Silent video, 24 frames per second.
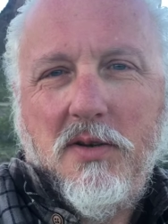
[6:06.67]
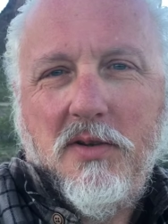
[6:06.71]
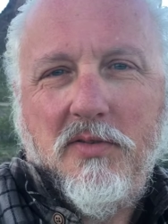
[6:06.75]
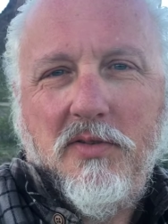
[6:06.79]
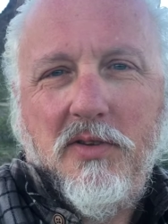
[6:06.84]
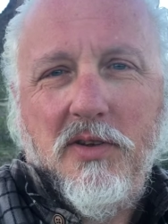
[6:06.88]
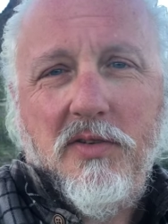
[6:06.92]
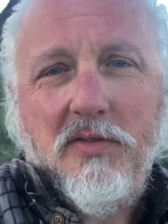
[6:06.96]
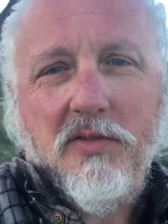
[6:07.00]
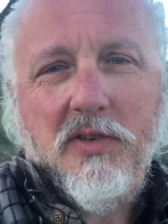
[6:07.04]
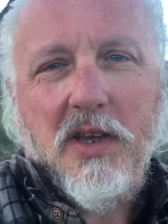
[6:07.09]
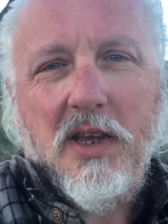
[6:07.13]
Because
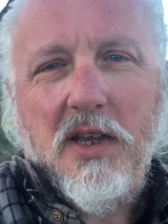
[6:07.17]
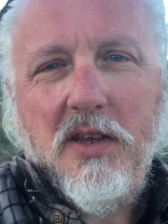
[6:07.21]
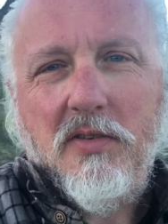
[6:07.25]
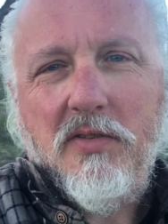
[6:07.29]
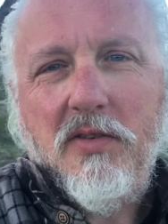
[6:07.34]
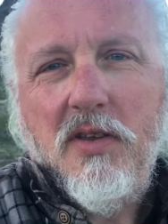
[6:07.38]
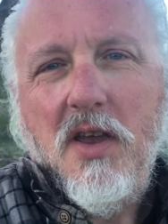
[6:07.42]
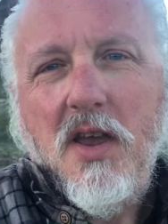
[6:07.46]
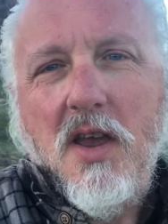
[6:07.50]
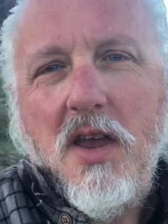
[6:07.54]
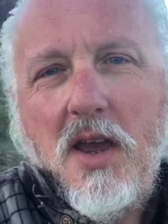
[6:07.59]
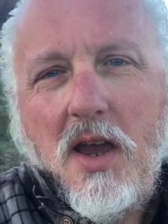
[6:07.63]
in this
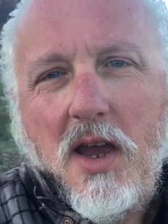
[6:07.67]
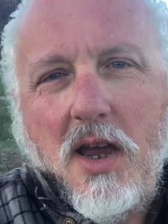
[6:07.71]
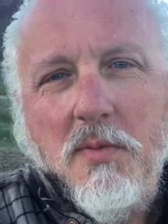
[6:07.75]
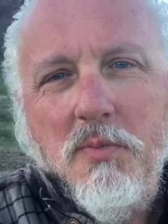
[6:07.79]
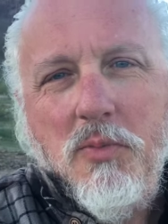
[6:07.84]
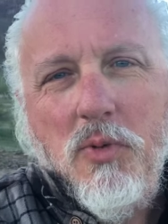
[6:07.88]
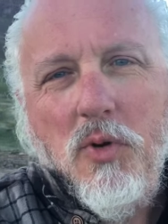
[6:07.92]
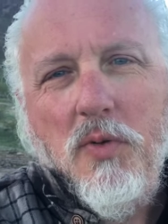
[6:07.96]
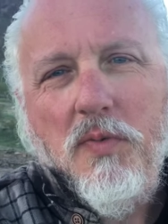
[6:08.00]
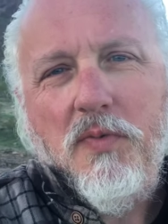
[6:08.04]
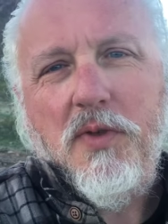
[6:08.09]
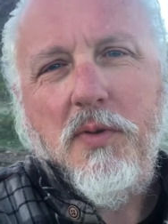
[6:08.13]
case, I
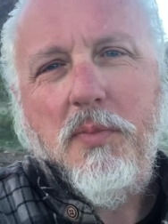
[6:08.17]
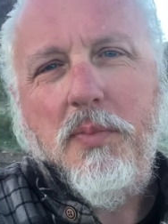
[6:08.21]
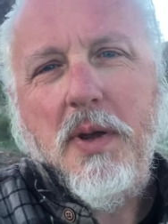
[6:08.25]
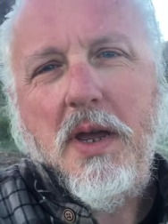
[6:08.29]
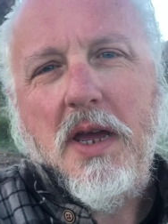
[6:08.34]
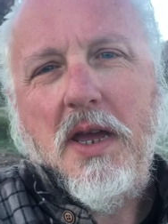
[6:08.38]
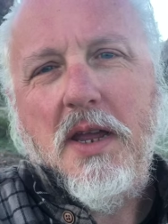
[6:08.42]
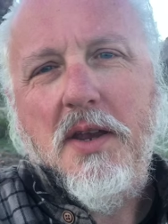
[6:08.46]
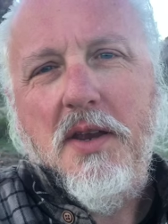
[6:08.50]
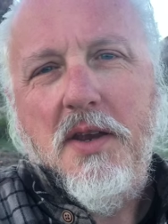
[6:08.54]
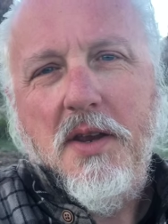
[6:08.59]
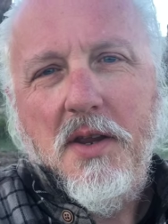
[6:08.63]
moved the
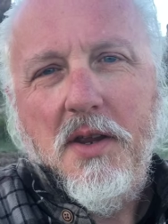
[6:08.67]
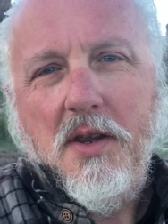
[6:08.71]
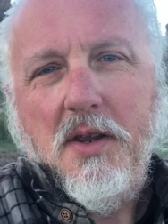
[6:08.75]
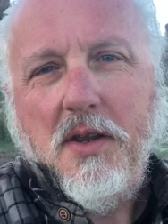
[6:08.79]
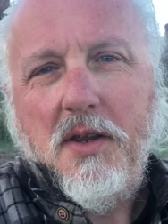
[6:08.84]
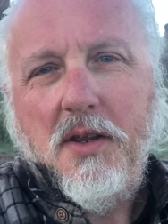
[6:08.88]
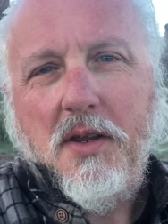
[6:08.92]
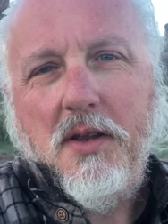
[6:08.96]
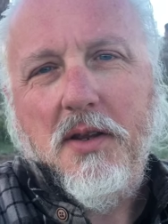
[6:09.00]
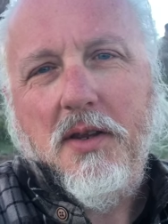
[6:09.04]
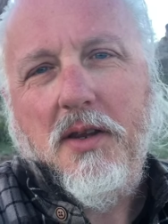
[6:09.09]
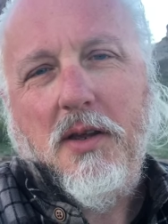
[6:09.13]
bed
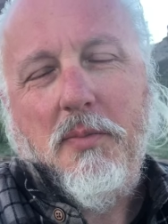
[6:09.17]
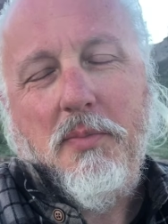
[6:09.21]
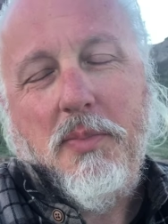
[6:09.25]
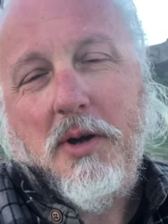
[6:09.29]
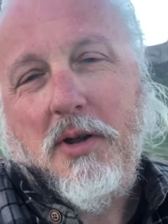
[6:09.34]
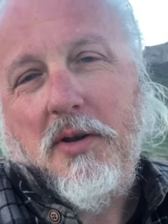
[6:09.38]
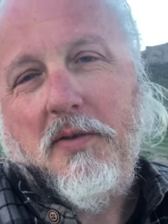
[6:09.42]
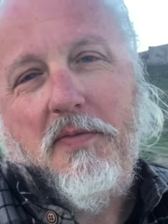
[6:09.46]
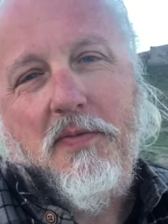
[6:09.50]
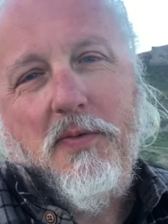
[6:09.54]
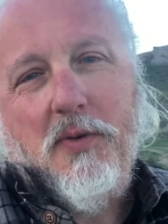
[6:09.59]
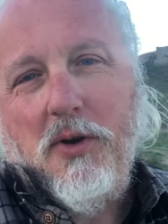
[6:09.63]

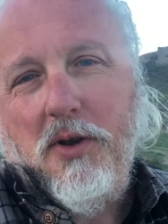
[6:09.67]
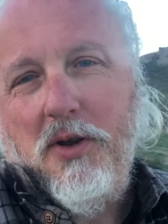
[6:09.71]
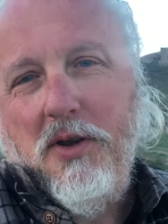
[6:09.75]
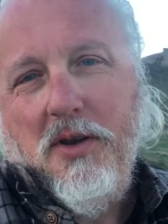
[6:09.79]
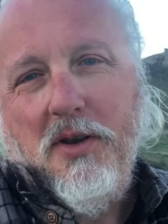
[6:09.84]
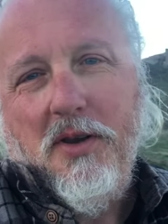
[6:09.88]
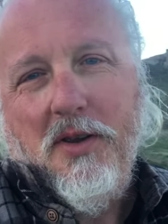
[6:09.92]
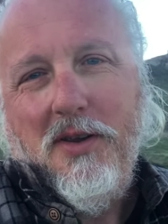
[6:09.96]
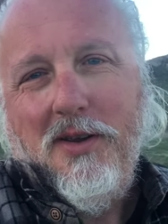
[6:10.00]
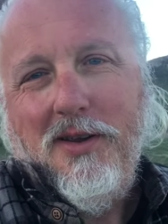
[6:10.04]
about a foot,